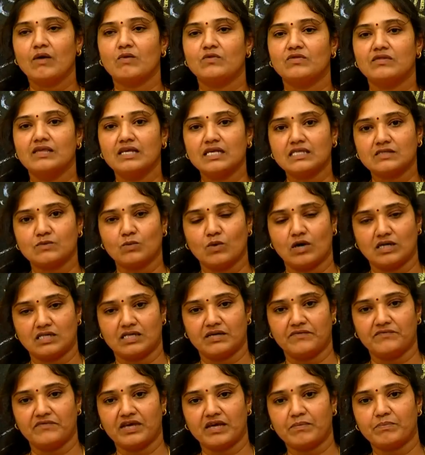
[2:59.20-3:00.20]
This water
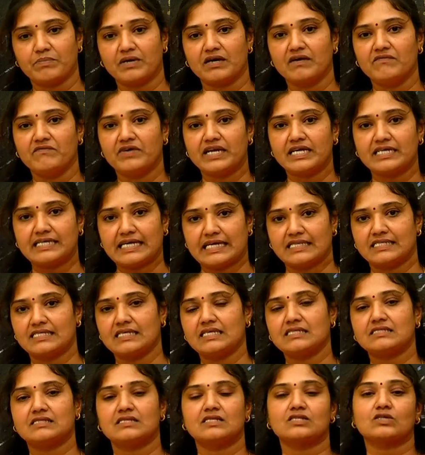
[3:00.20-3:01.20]
vapor, when
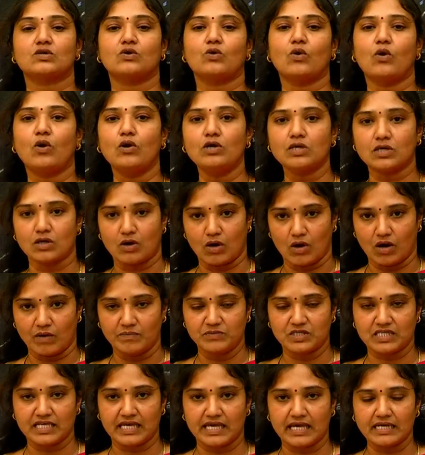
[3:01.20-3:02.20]
touches this cold
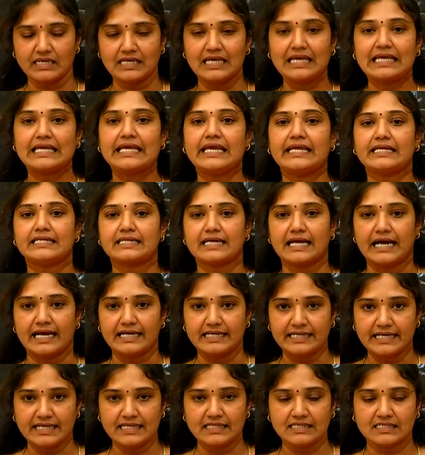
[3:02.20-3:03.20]
object, it
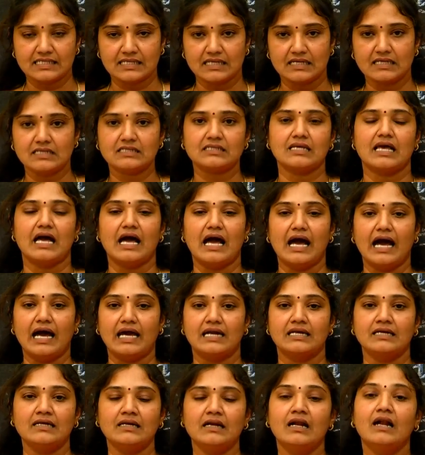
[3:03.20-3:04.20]
condenses
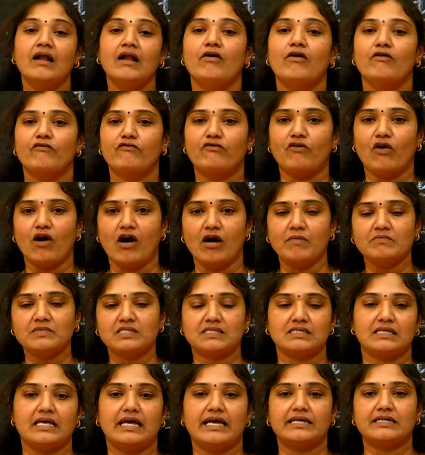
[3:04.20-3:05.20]
and forms
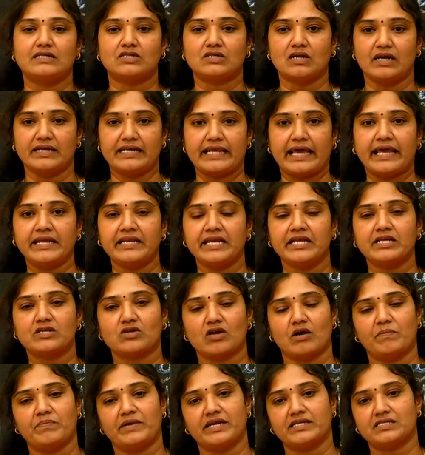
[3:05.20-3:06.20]
tiny
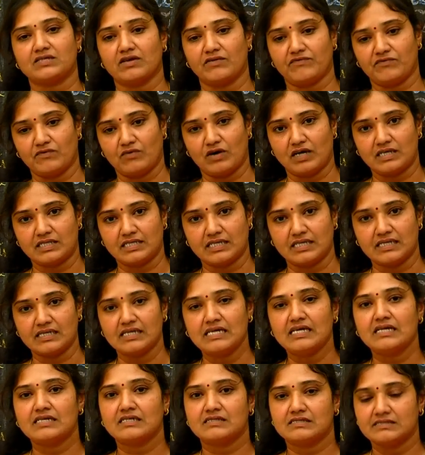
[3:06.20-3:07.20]
droplets of water.
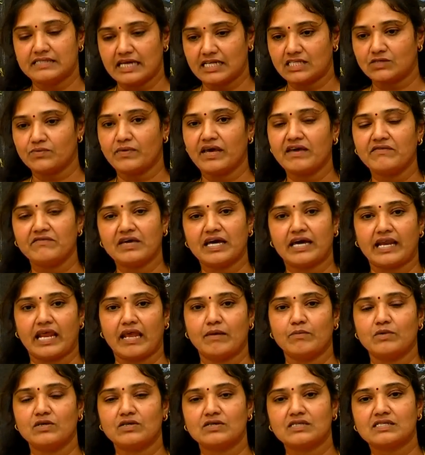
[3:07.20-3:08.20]
That is why we are
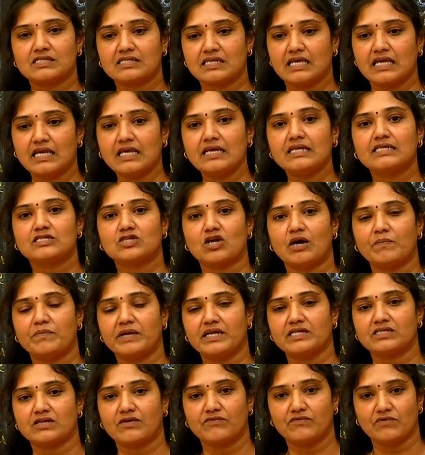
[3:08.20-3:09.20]
able to see
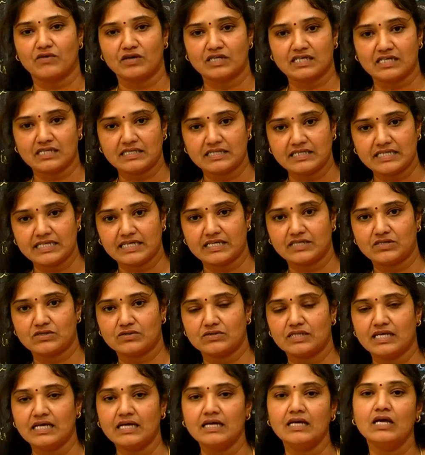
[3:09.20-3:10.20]
droplets of water near to
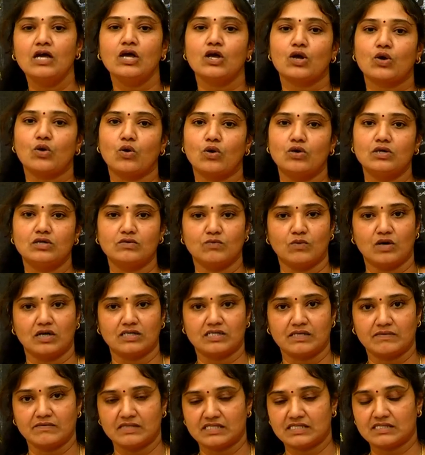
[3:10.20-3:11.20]
the cold water